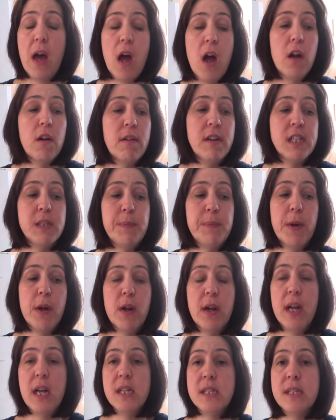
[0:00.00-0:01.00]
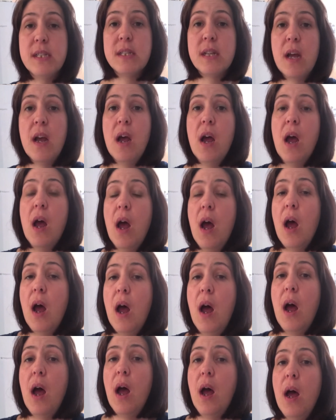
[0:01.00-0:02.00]
that hungry, to be honest.
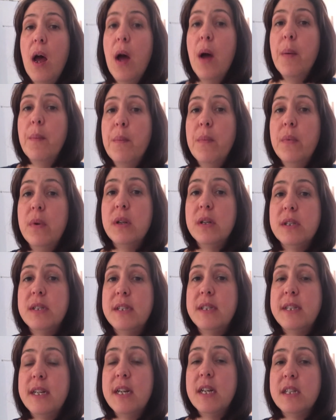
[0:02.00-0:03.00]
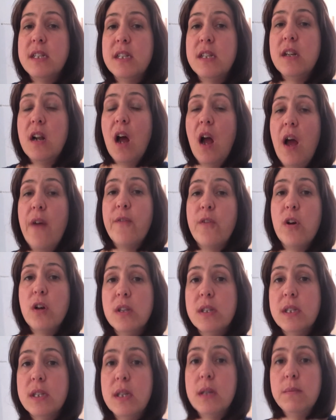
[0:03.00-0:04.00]
Dinner tonight, I've
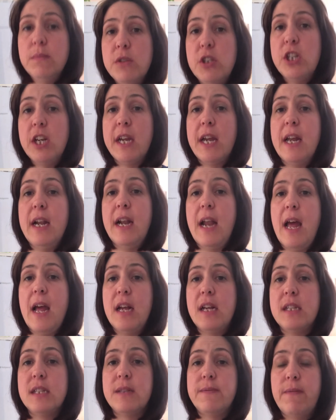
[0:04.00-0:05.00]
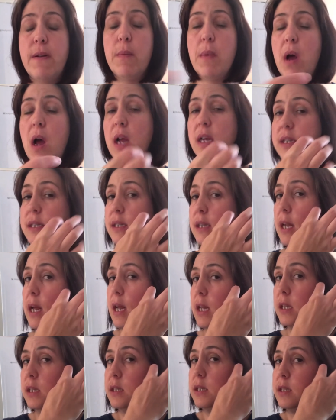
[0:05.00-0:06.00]
got some chicken legs from
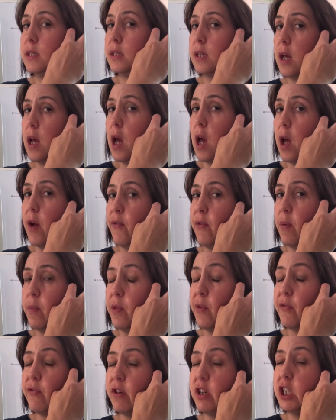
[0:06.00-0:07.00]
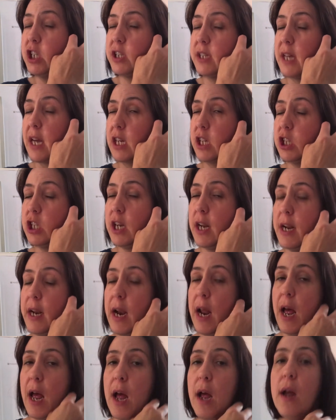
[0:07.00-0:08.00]
Iceland, from the fridge section in
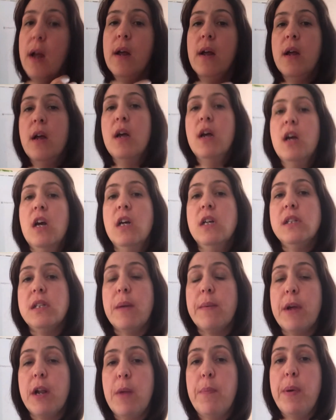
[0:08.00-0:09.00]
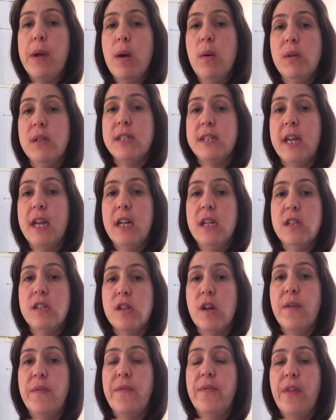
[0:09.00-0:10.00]
there. So I'm going to peel the
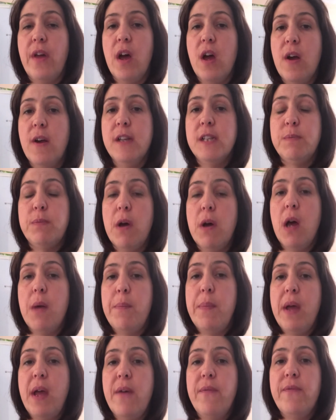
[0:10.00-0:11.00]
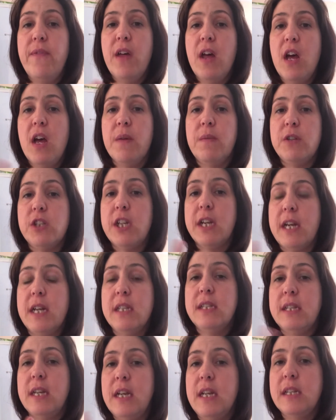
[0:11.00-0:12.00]
skins off those, put a bit of the
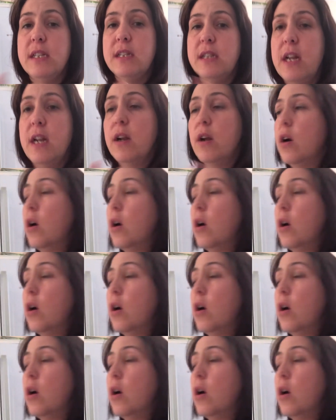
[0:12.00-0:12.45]
chicken seasoning